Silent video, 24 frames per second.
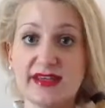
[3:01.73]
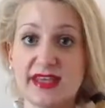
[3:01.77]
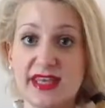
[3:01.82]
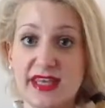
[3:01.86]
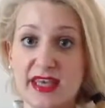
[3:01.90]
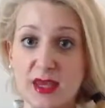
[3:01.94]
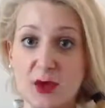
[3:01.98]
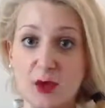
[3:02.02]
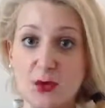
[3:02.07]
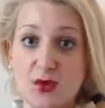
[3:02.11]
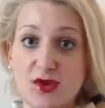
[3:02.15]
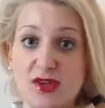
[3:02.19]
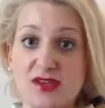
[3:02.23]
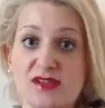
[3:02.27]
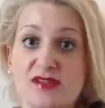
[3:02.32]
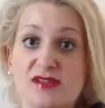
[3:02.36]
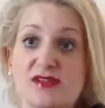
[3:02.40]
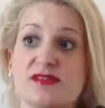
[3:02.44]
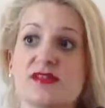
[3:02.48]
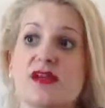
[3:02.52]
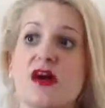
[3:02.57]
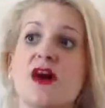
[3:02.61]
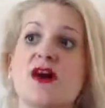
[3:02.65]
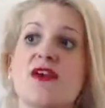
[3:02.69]

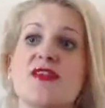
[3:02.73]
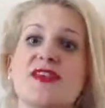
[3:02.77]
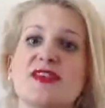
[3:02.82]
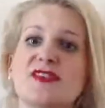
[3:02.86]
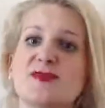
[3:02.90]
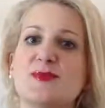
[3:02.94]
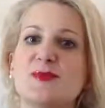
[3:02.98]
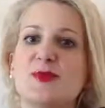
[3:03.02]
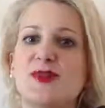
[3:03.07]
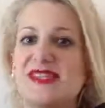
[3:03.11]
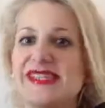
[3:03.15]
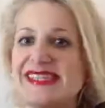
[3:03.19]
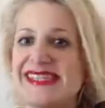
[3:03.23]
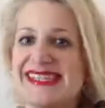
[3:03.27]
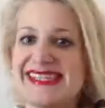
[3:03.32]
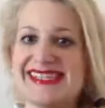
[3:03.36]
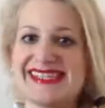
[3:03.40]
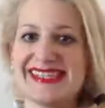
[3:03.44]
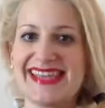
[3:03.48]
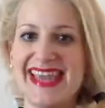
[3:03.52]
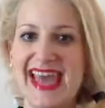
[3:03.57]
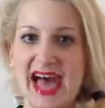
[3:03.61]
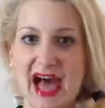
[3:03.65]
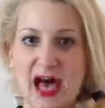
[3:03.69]
keywords that
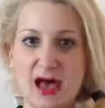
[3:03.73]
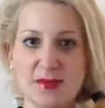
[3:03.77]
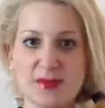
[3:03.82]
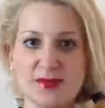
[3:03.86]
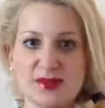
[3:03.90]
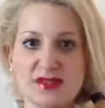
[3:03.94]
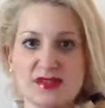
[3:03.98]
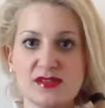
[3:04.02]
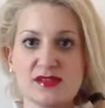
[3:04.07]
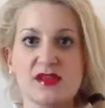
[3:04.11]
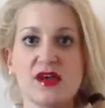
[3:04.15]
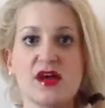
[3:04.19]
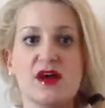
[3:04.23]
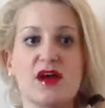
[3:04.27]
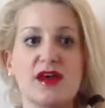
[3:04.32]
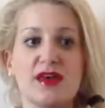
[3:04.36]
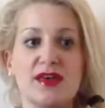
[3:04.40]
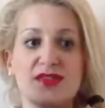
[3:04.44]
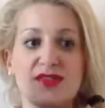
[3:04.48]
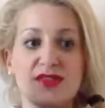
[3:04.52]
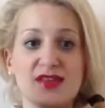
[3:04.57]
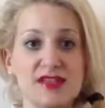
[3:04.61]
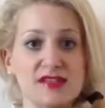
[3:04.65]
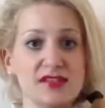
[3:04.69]
precede gaps,
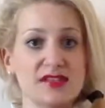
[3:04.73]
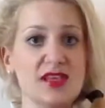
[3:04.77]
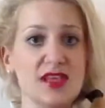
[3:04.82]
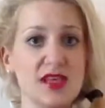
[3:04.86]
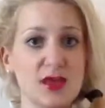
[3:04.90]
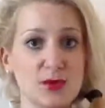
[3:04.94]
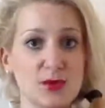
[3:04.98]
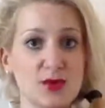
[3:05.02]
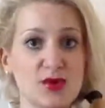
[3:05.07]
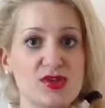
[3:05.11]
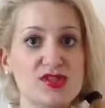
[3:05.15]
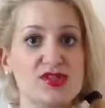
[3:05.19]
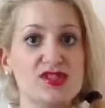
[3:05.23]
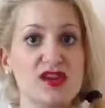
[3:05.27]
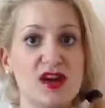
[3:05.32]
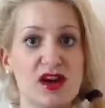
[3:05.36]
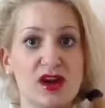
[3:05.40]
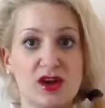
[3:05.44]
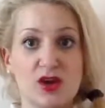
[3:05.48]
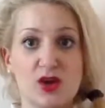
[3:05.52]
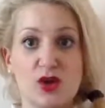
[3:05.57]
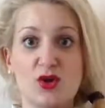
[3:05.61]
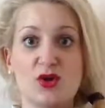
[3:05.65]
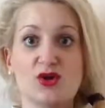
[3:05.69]
and these keywords
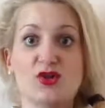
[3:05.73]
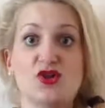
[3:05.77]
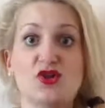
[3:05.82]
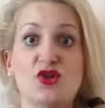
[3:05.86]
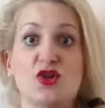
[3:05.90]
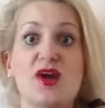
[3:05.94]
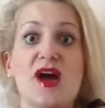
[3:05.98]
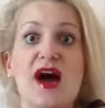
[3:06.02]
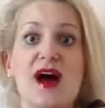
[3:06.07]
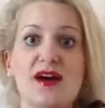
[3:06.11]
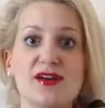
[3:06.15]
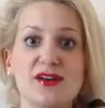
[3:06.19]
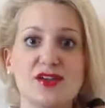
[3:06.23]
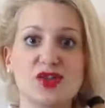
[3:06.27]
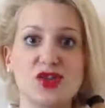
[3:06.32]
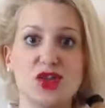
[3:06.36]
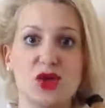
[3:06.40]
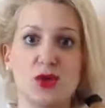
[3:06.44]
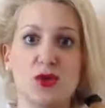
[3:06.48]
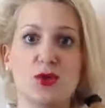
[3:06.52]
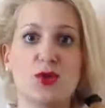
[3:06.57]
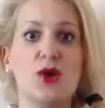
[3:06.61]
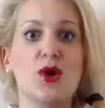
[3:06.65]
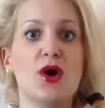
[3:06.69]
are going to guide
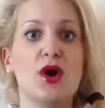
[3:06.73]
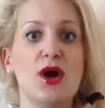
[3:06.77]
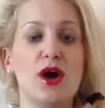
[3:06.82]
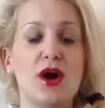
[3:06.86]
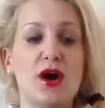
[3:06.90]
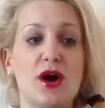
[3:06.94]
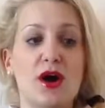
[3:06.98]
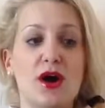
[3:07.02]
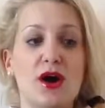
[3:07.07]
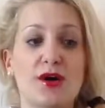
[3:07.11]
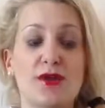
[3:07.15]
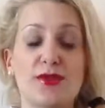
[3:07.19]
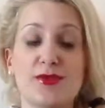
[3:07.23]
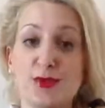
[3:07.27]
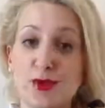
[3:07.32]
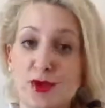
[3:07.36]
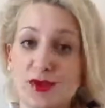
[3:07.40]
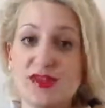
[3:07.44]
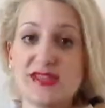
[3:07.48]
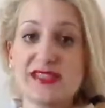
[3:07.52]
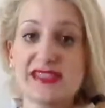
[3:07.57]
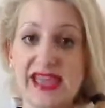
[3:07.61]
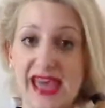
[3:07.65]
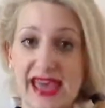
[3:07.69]
you through
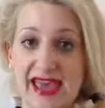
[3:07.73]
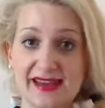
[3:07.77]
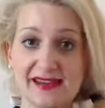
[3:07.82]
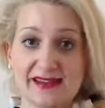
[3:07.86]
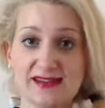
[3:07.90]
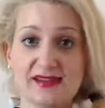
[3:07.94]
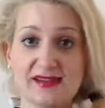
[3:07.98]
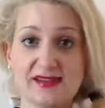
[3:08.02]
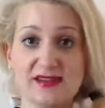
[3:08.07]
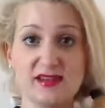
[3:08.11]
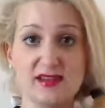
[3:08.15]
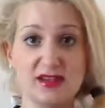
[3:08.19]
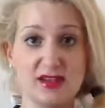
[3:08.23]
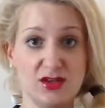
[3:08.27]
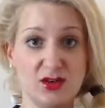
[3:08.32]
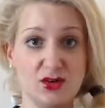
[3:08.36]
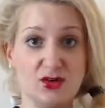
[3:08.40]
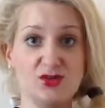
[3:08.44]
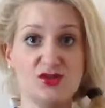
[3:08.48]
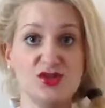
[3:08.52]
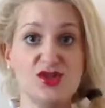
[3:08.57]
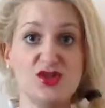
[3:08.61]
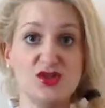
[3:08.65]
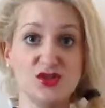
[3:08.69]
the text in
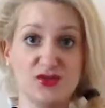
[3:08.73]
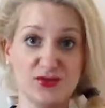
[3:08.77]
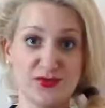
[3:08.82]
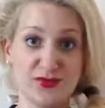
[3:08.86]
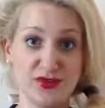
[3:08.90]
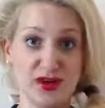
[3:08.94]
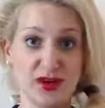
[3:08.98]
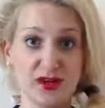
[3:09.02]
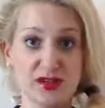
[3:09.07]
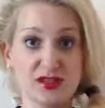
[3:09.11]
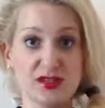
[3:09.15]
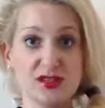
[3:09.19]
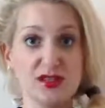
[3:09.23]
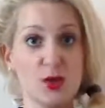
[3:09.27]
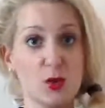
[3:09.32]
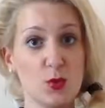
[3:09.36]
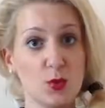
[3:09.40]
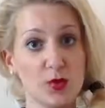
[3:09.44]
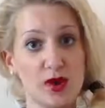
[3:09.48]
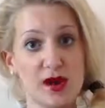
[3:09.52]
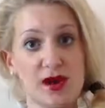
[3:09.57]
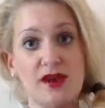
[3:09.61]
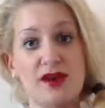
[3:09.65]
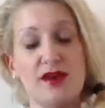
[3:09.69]
order to find
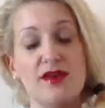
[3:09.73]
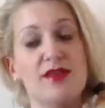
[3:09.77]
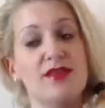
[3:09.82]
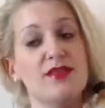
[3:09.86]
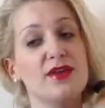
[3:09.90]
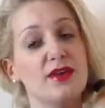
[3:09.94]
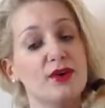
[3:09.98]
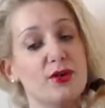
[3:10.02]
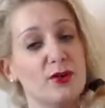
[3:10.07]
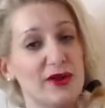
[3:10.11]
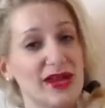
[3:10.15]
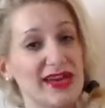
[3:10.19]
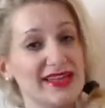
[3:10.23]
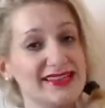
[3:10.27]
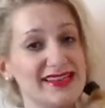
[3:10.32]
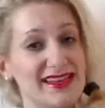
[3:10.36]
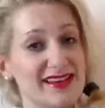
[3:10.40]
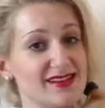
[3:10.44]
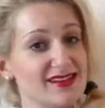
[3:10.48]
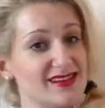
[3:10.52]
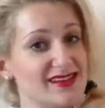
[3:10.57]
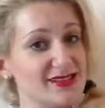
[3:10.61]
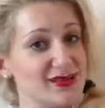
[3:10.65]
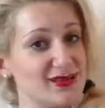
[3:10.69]
where the correct
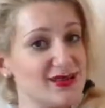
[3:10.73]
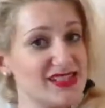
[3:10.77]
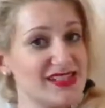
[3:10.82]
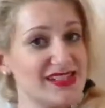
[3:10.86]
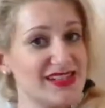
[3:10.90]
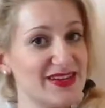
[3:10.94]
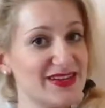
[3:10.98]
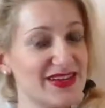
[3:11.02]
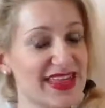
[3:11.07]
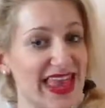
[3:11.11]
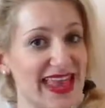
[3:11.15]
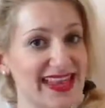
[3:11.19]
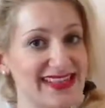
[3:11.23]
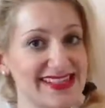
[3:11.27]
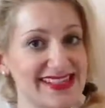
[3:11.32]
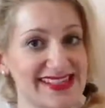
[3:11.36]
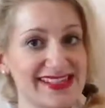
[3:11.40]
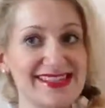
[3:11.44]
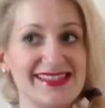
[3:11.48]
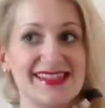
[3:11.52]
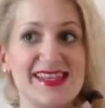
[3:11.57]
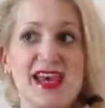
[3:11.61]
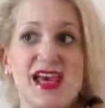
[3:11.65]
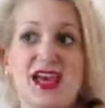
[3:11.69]
answer is
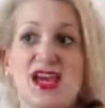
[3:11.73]
located.